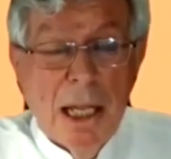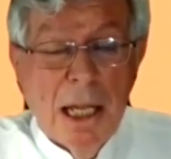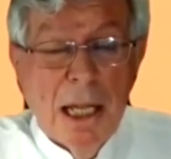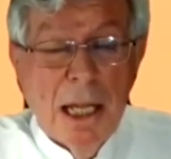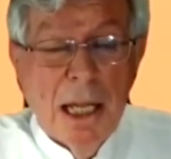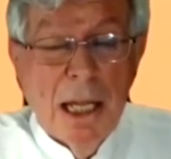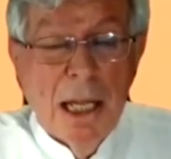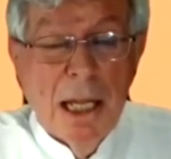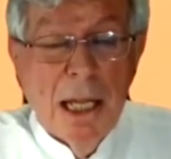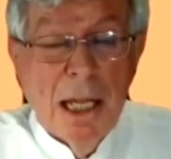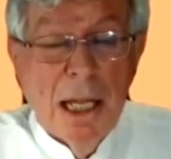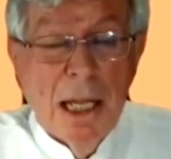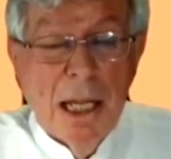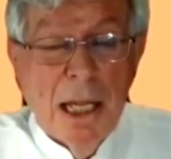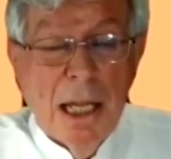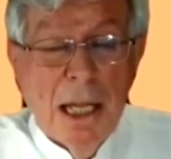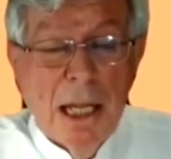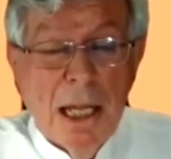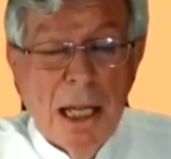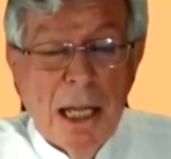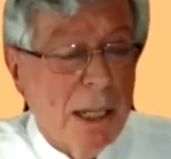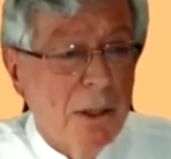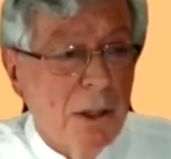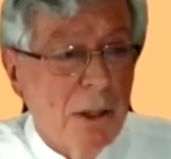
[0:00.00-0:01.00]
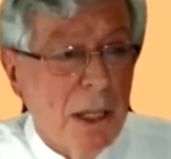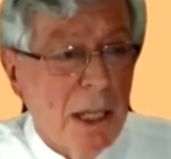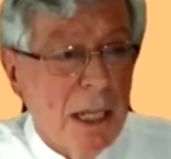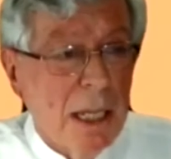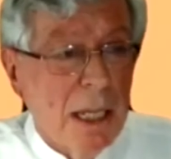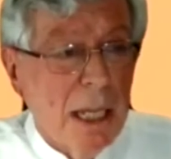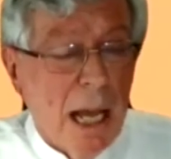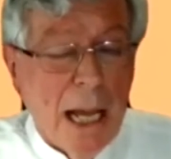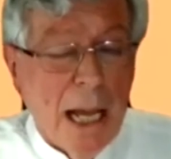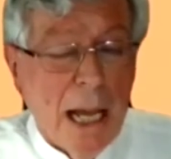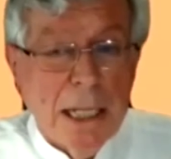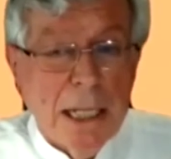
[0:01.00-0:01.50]
right back to
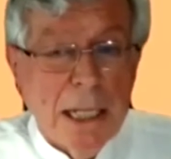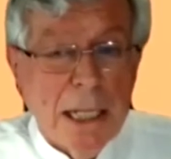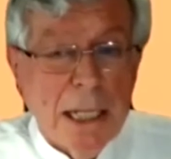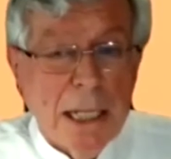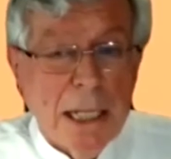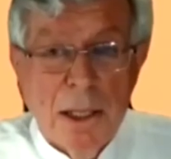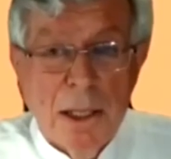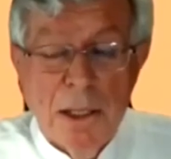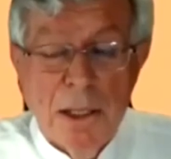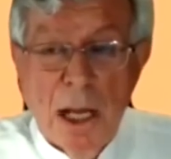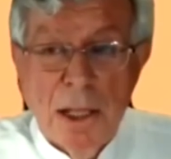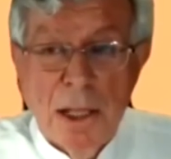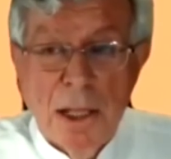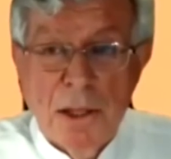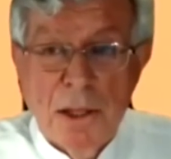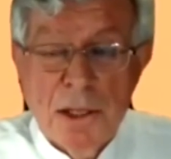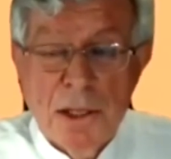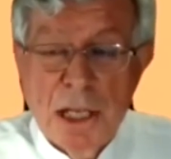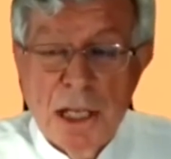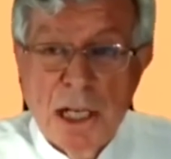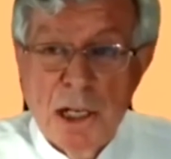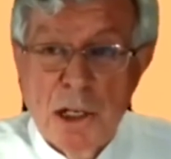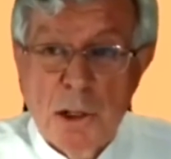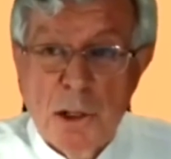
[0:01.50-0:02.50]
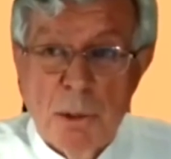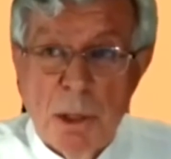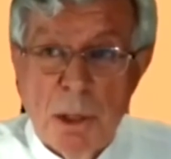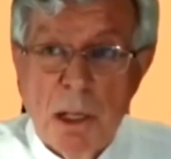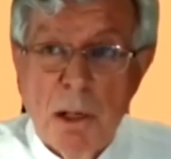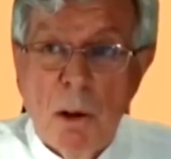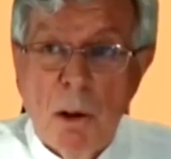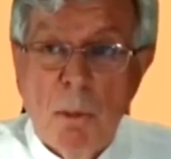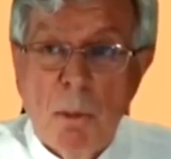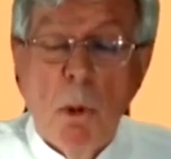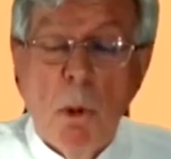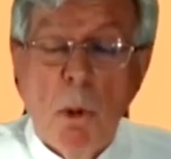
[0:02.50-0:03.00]
the 8th, 9th century,
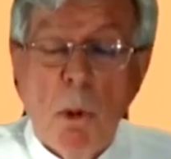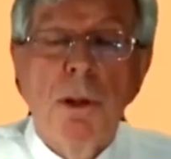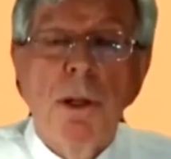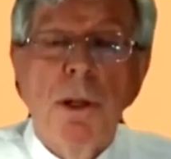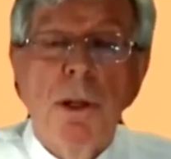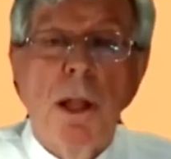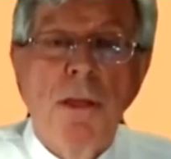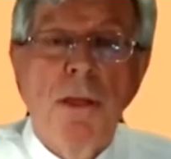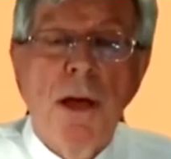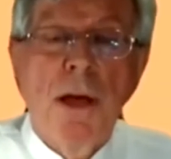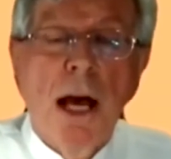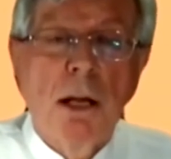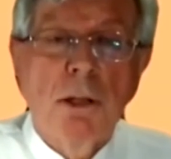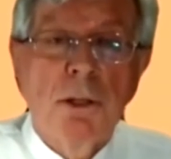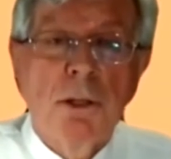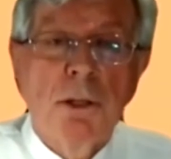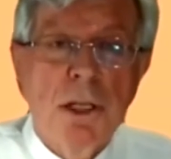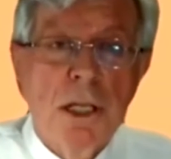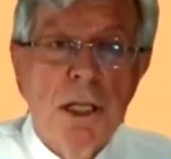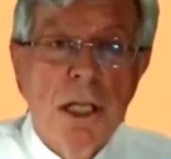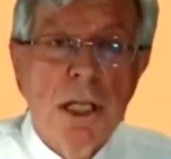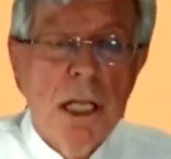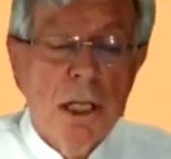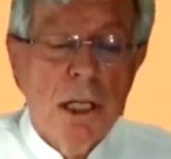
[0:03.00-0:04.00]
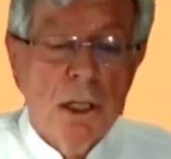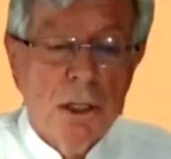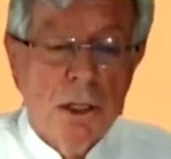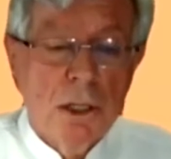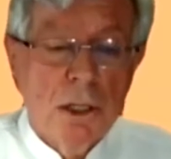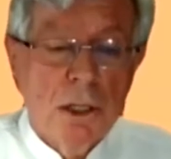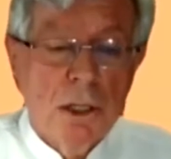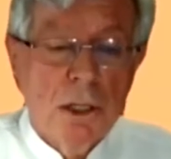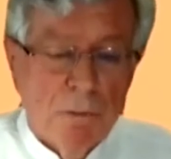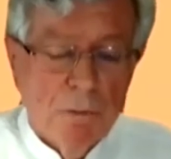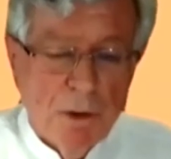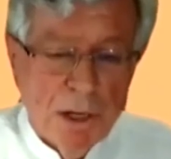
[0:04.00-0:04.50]
more than 1,000 years
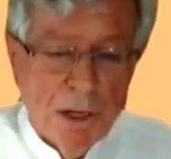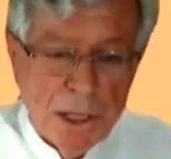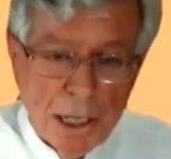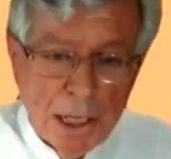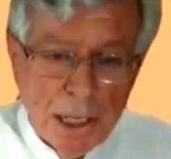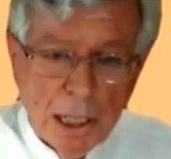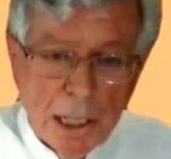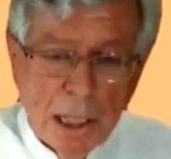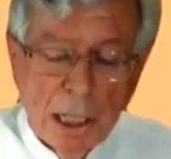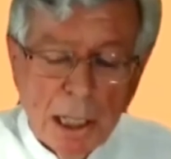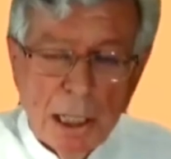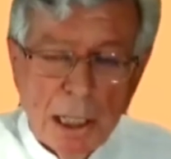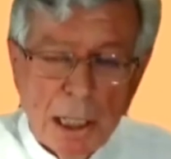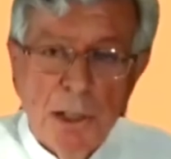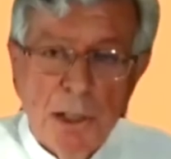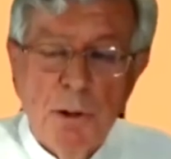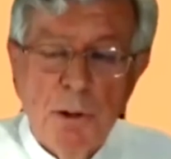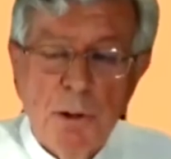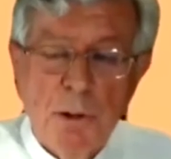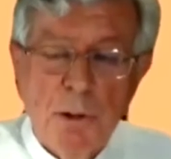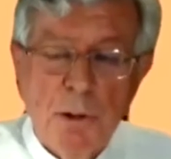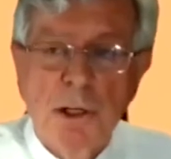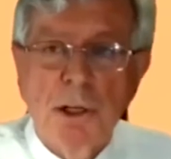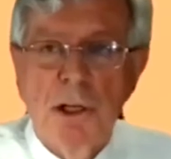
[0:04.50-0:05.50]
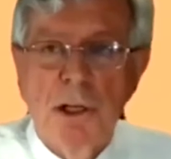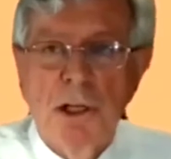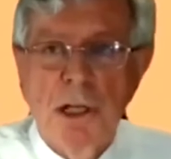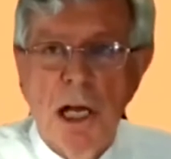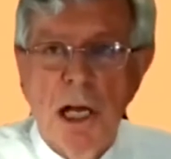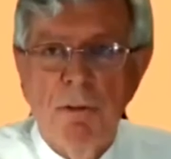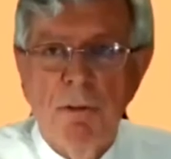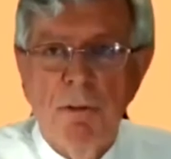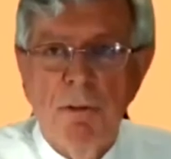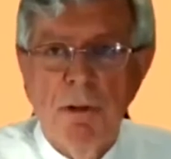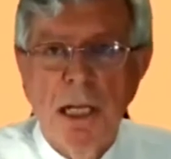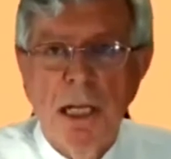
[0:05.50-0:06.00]
of written literature in
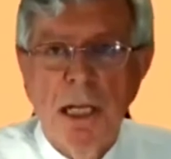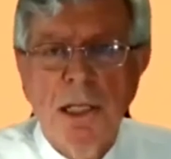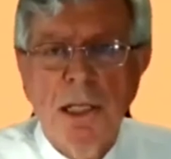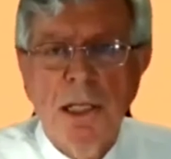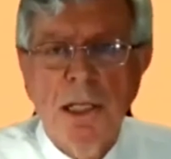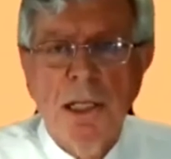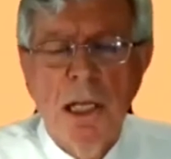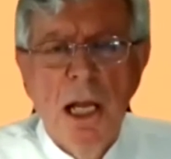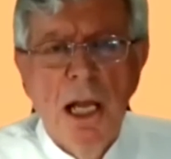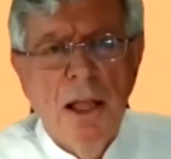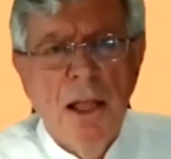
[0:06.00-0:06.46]
Javanese.